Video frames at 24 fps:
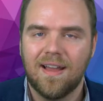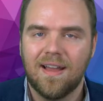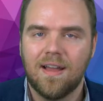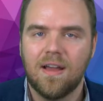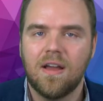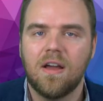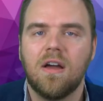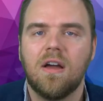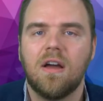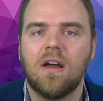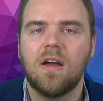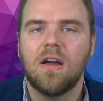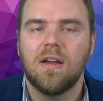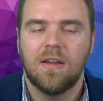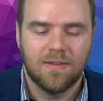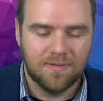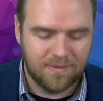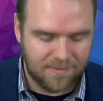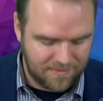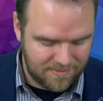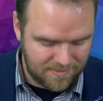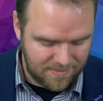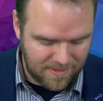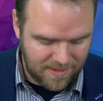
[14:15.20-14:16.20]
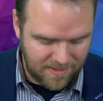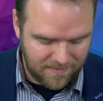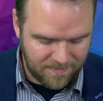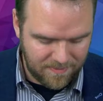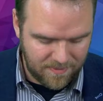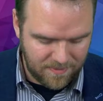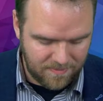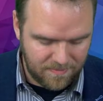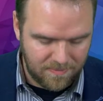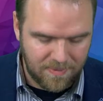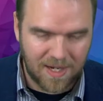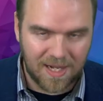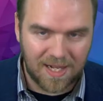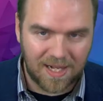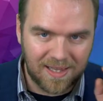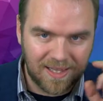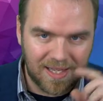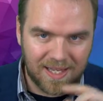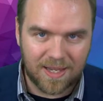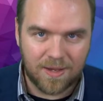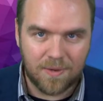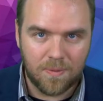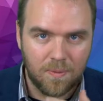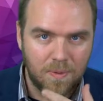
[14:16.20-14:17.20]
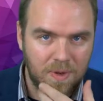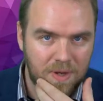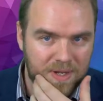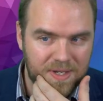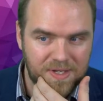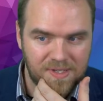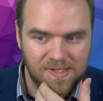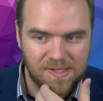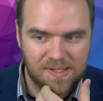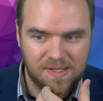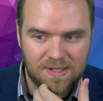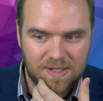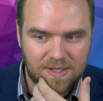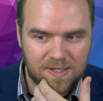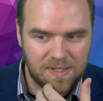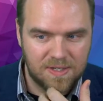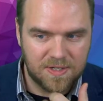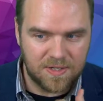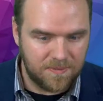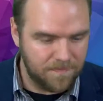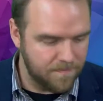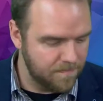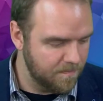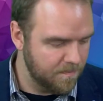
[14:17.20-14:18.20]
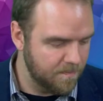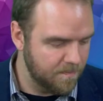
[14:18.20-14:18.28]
I have to click it when I see it at the top.